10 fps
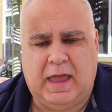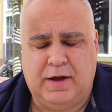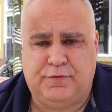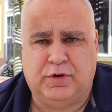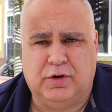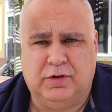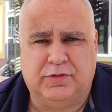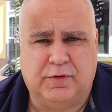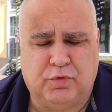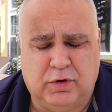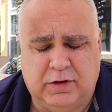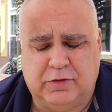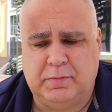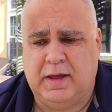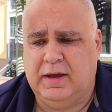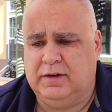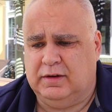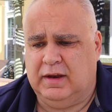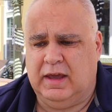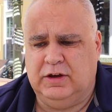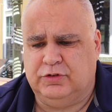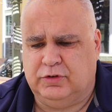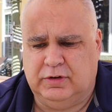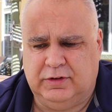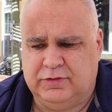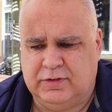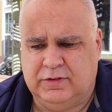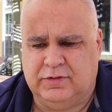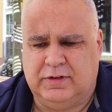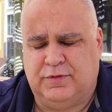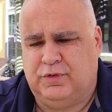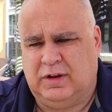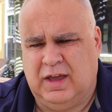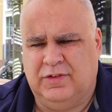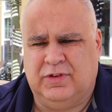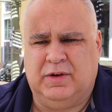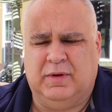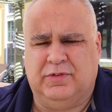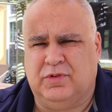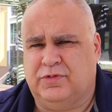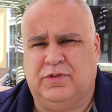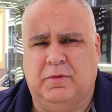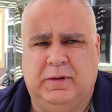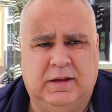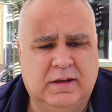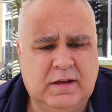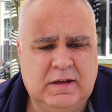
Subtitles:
Africa, as I've already explained, and Asia is a different case anyway. It's got so many,